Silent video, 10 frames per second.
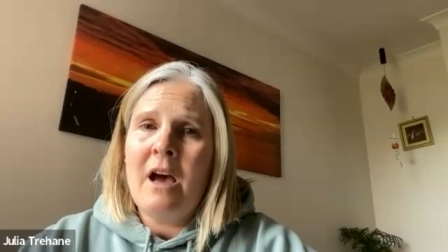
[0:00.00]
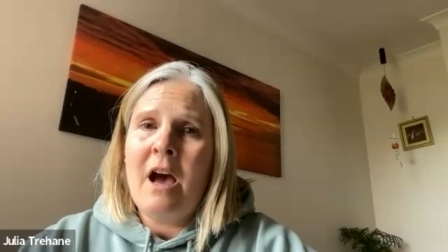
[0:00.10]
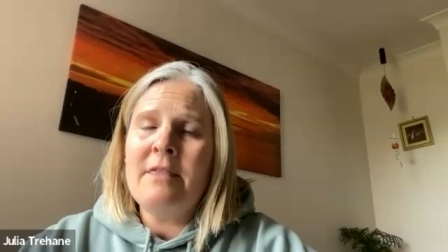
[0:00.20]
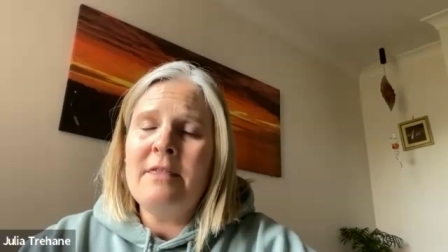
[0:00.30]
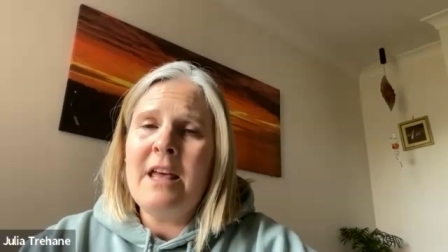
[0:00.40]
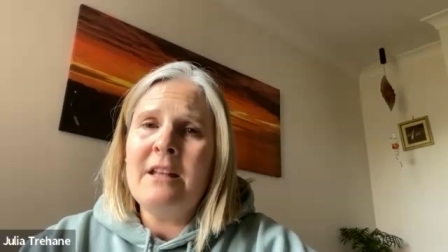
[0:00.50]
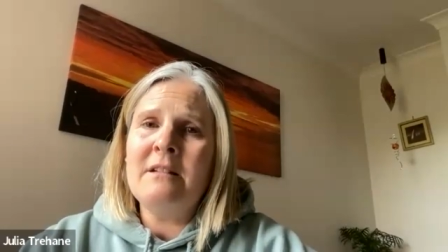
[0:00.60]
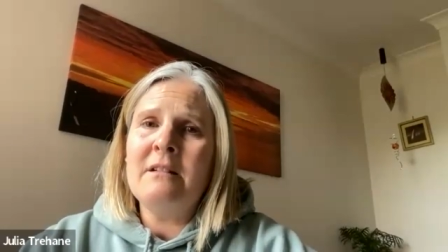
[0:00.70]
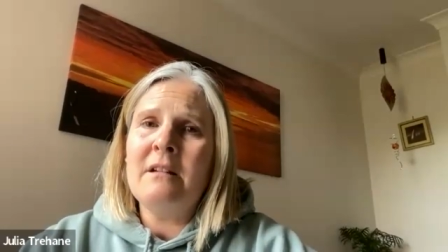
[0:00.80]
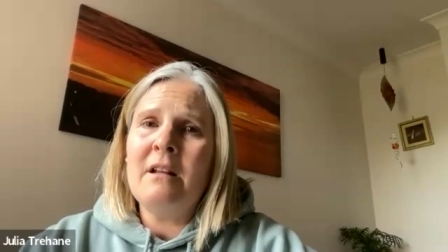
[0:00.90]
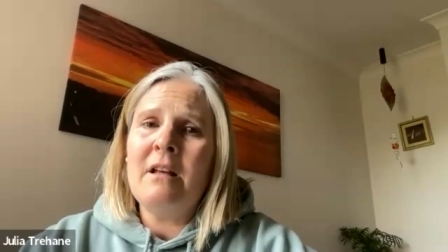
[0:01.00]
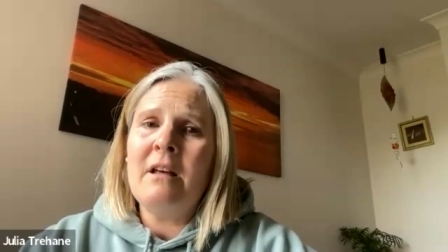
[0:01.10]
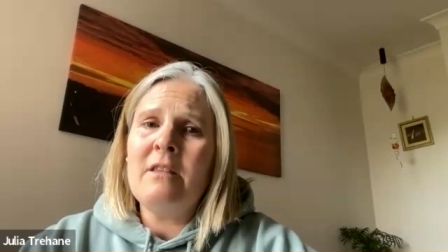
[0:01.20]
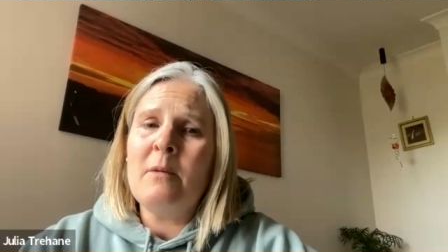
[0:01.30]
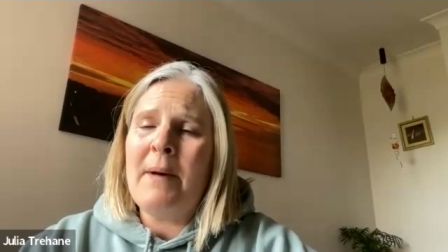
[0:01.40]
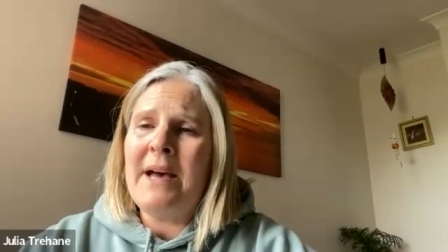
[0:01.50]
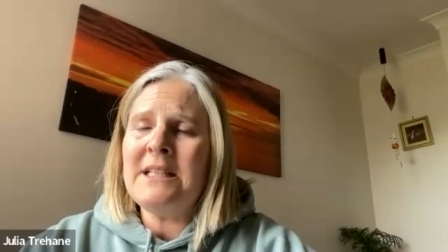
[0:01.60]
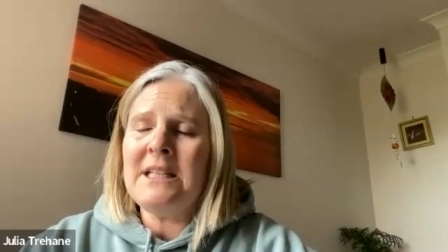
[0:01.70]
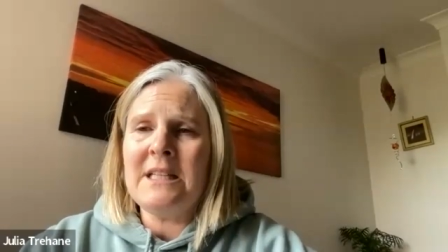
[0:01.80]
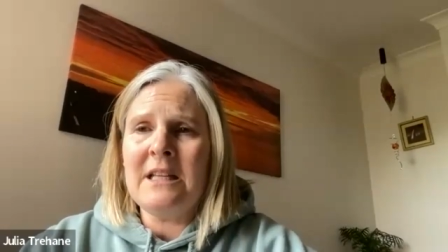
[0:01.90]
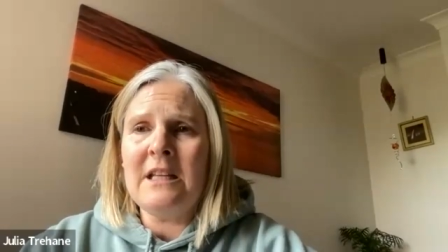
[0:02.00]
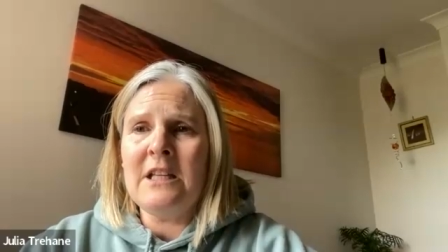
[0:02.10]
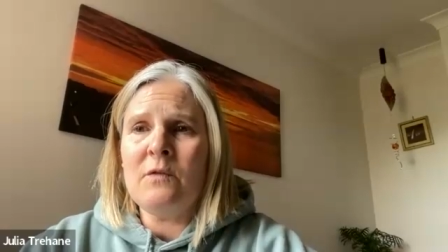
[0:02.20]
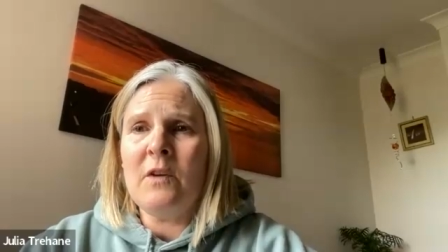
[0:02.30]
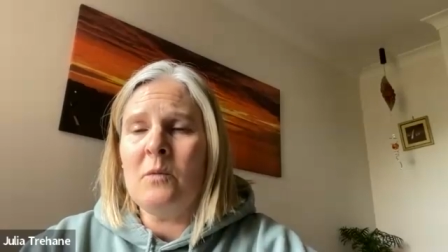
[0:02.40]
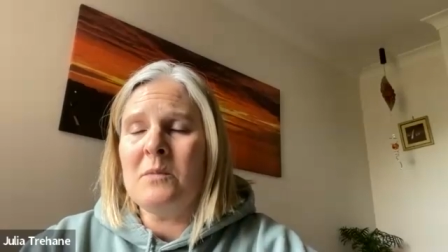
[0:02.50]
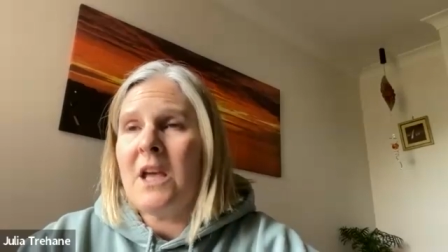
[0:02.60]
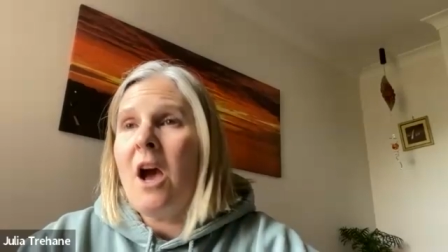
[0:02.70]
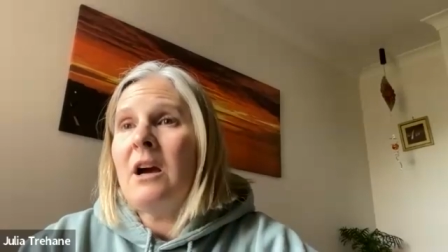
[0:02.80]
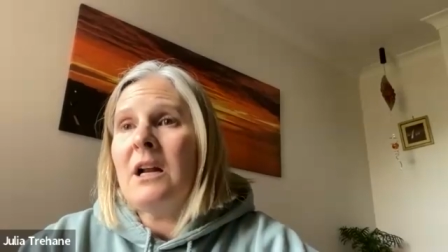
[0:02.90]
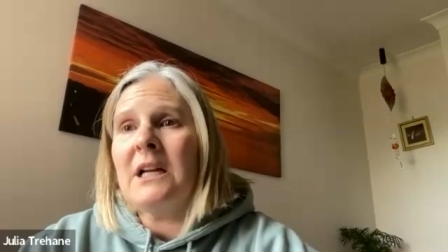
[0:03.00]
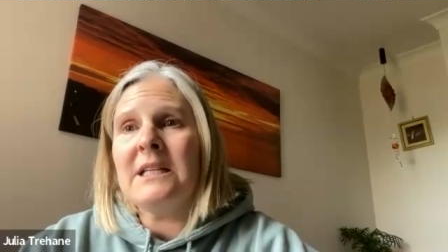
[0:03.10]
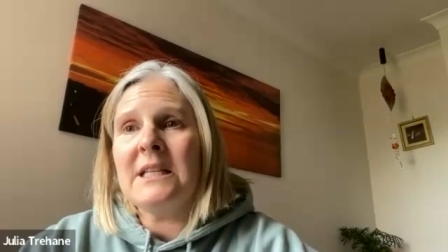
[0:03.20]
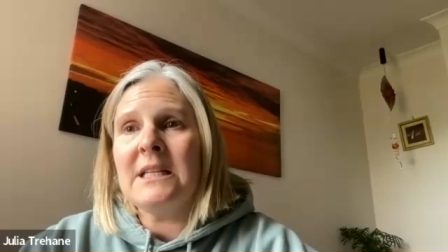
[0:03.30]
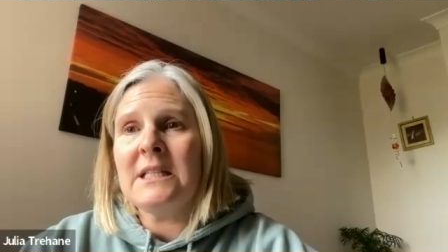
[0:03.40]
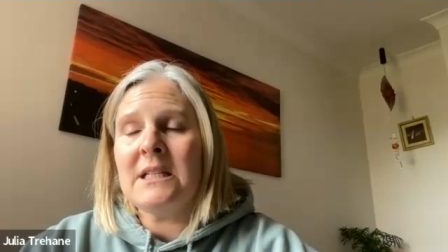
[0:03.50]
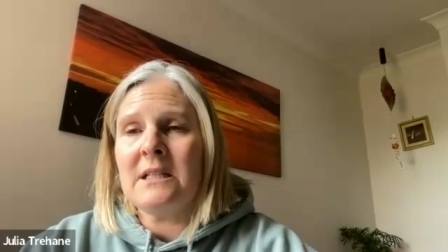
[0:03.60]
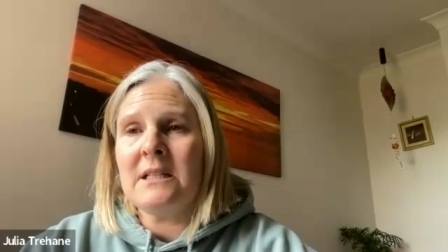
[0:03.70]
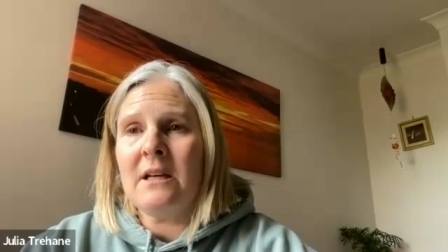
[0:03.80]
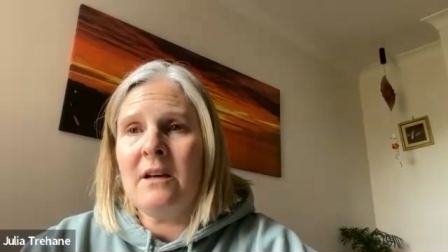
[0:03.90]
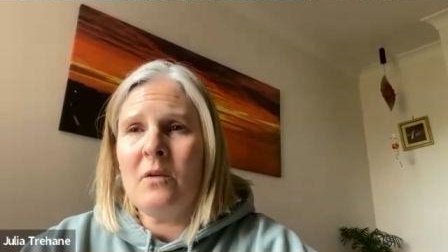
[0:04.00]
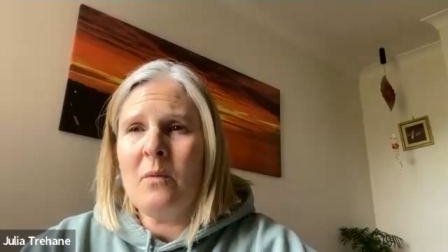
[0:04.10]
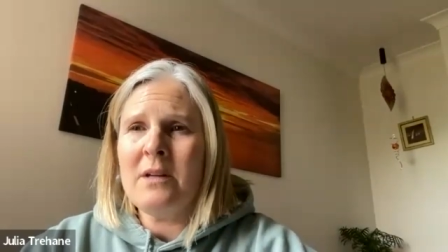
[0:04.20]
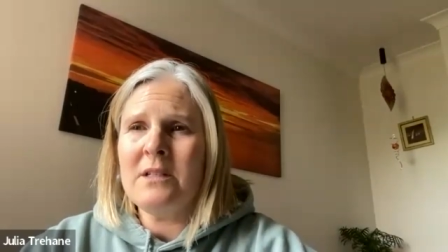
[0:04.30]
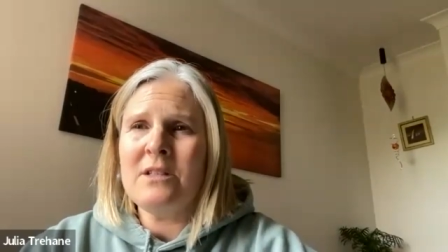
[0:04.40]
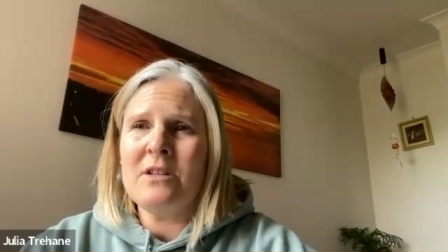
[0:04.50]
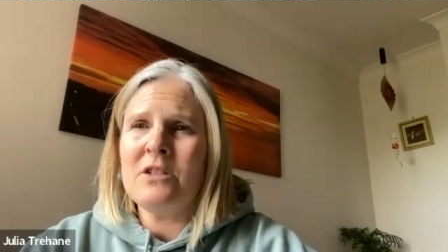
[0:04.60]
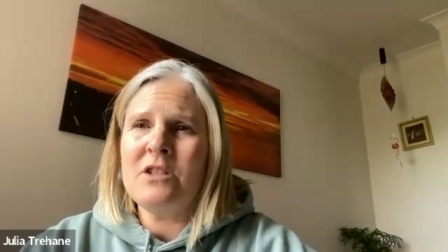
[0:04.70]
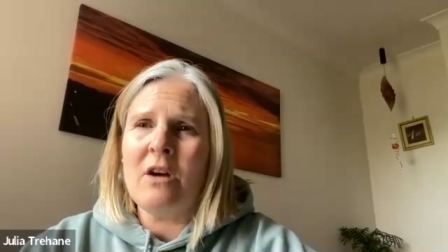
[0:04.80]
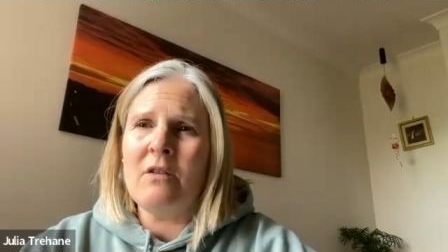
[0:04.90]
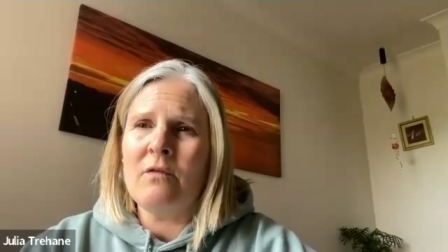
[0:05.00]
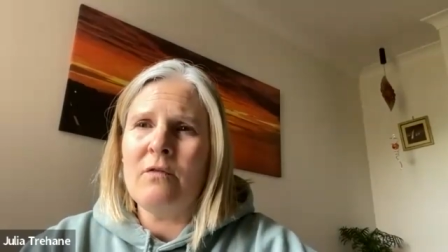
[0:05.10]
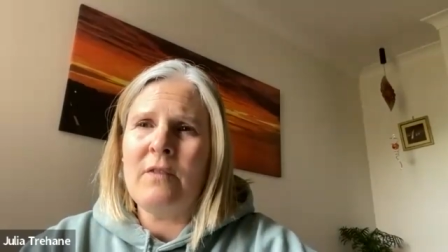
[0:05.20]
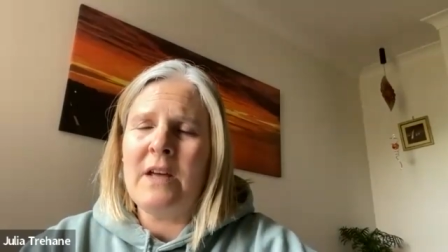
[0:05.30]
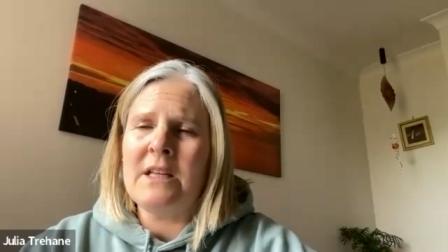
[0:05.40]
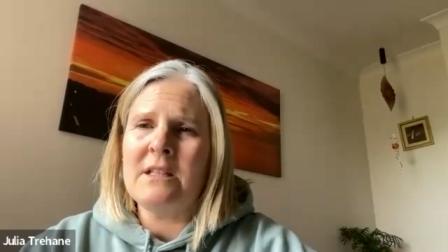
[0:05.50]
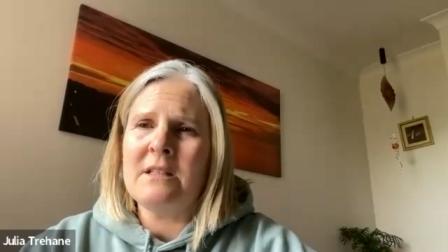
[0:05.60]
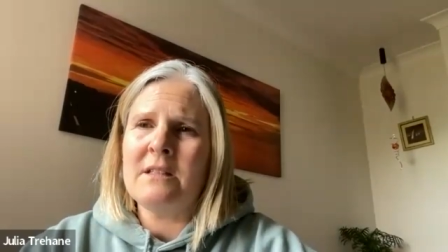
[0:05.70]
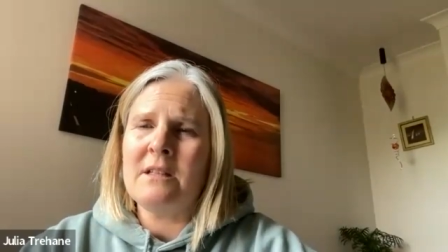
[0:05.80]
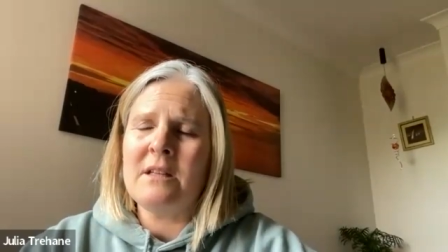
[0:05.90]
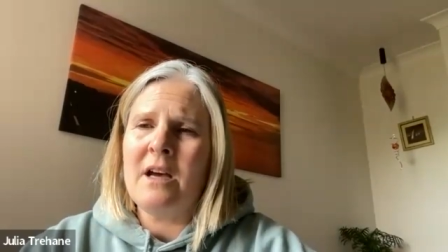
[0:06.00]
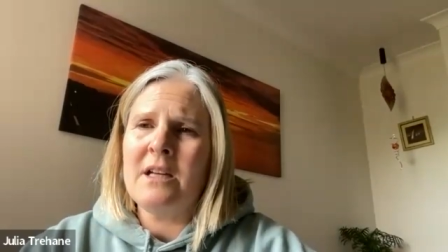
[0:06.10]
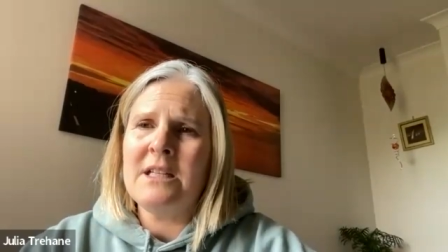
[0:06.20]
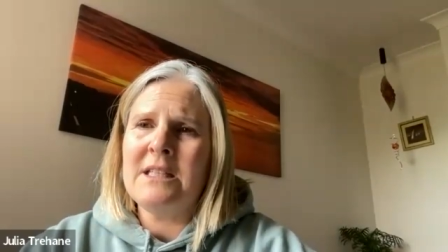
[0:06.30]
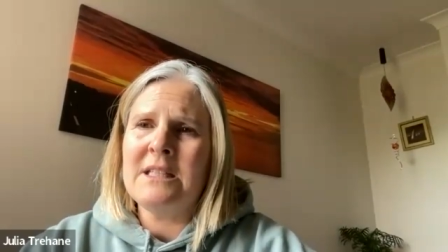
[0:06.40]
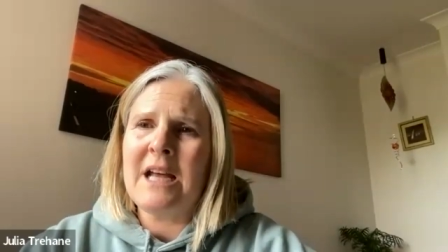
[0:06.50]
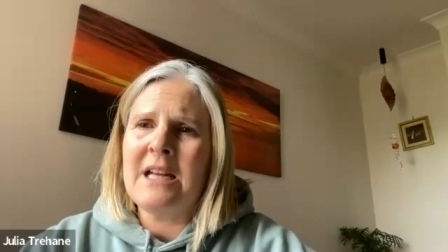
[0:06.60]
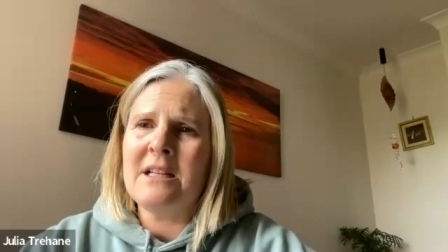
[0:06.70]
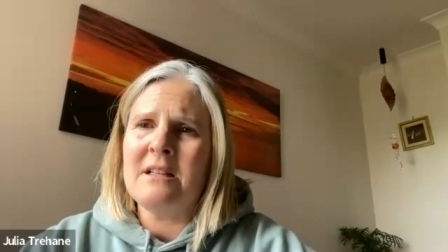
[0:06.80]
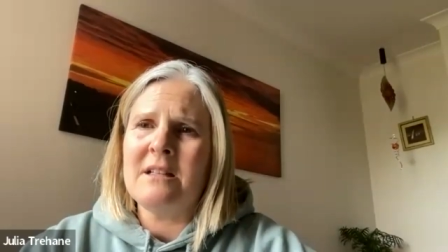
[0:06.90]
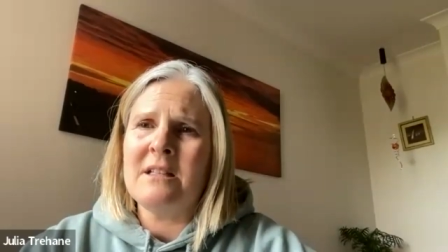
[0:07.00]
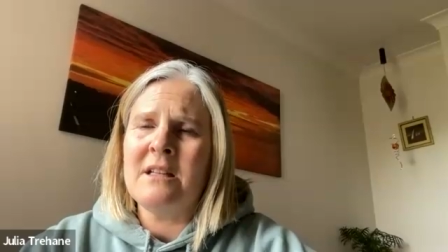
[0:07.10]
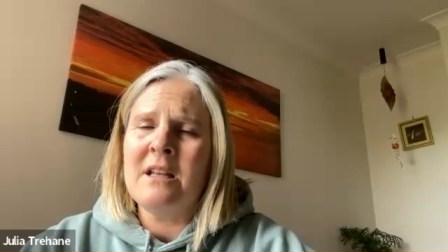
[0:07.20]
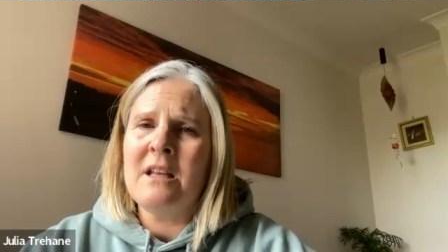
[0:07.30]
And then the baddies in these films, the ugly sisters, are the ones that don't fit society's standards.